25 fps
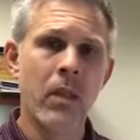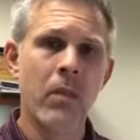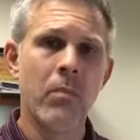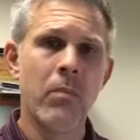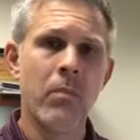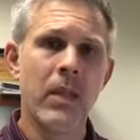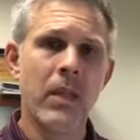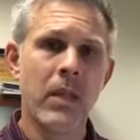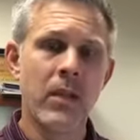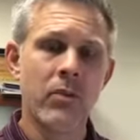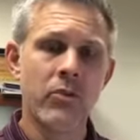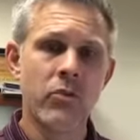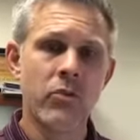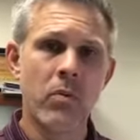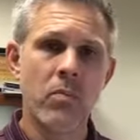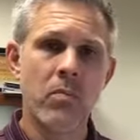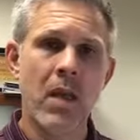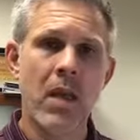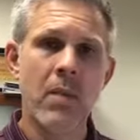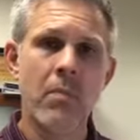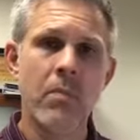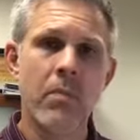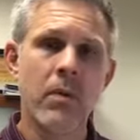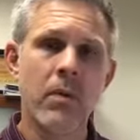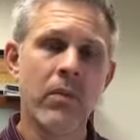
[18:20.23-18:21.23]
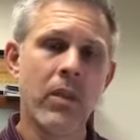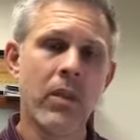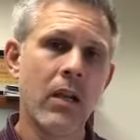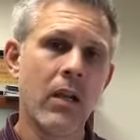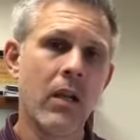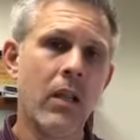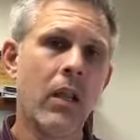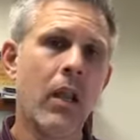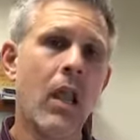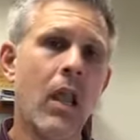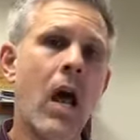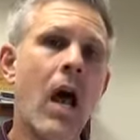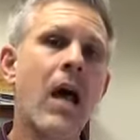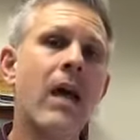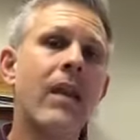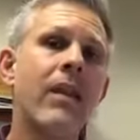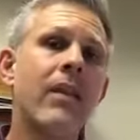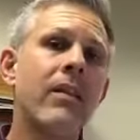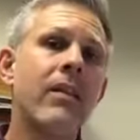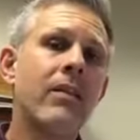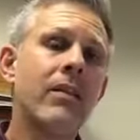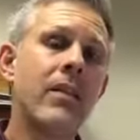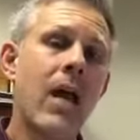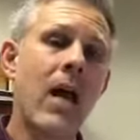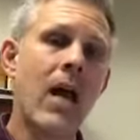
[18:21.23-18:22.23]
because remember that a lot
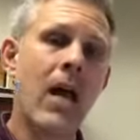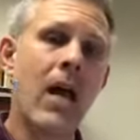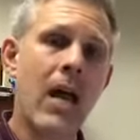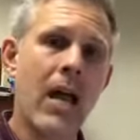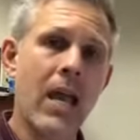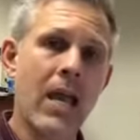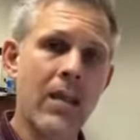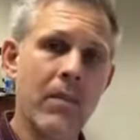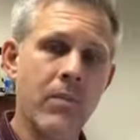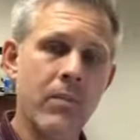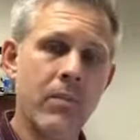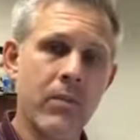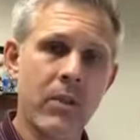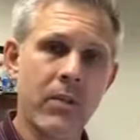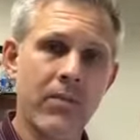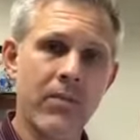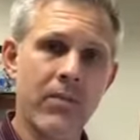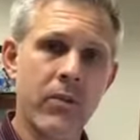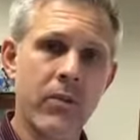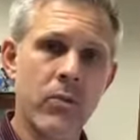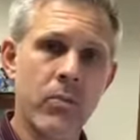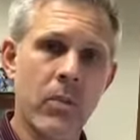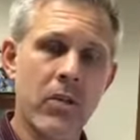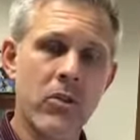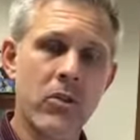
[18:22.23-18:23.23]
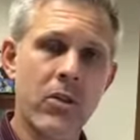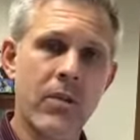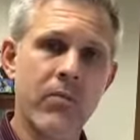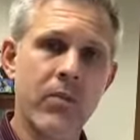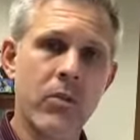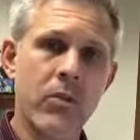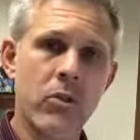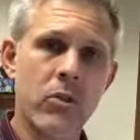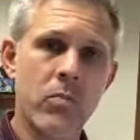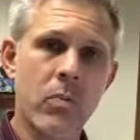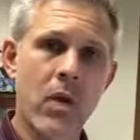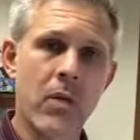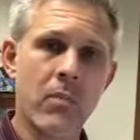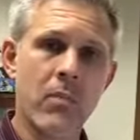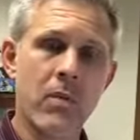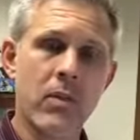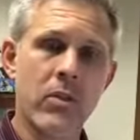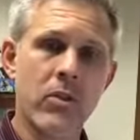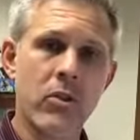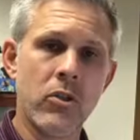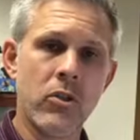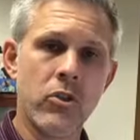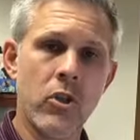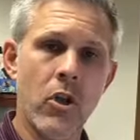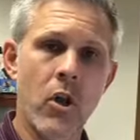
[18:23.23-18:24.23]
of times, especially if they're small
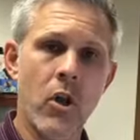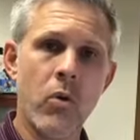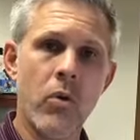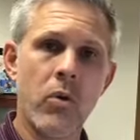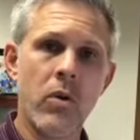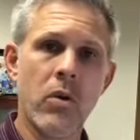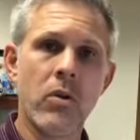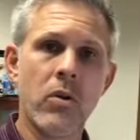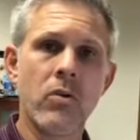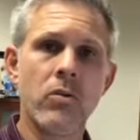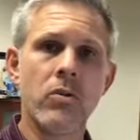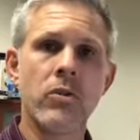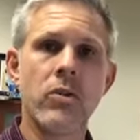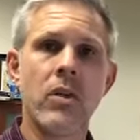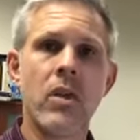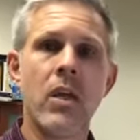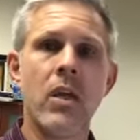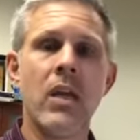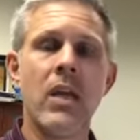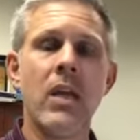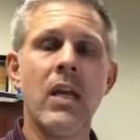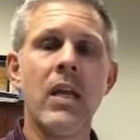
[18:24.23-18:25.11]
business owners,